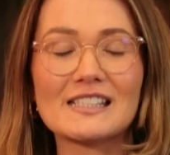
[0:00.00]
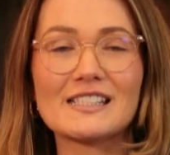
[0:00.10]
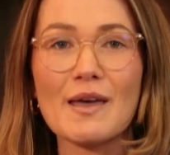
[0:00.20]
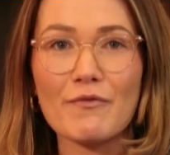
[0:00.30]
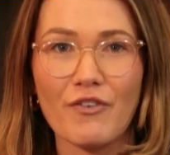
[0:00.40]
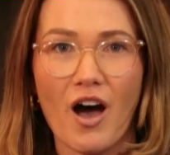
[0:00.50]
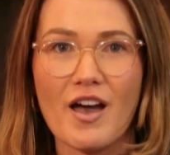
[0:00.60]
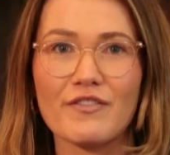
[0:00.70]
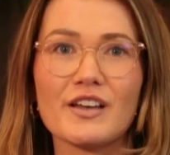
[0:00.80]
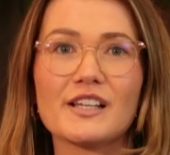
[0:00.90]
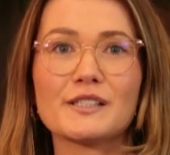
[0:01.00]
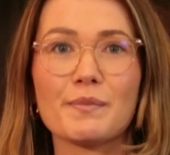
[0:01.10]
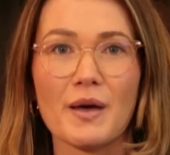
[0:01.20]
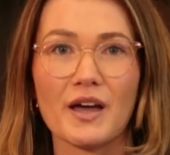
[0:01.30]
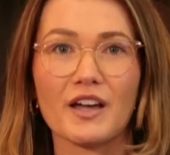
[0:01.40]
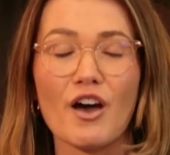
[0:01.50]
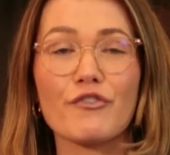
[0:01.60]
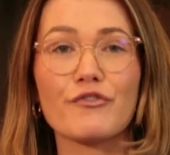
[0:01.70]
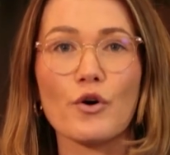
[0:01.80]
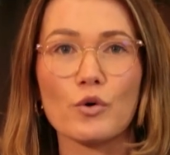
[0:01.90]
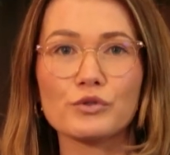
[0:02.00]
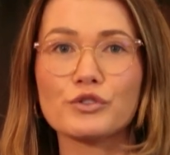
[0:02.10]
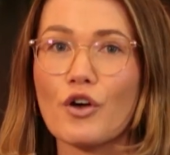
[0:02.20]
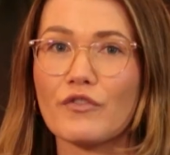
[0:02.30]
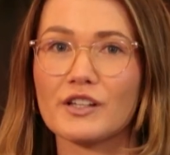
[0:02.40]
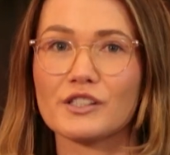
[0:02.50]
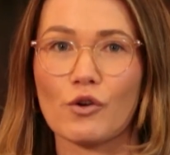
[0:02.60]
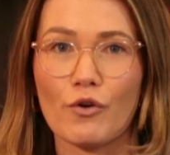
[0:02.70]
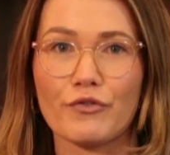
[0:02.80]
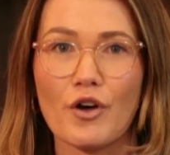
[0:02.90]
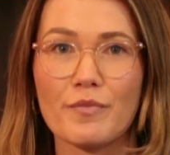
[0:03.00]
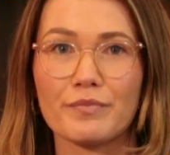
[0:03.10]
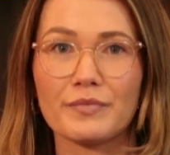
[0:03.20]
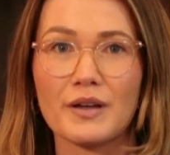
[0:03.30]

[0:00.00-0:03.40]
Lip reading: step 5 is to pick a full-service law firm.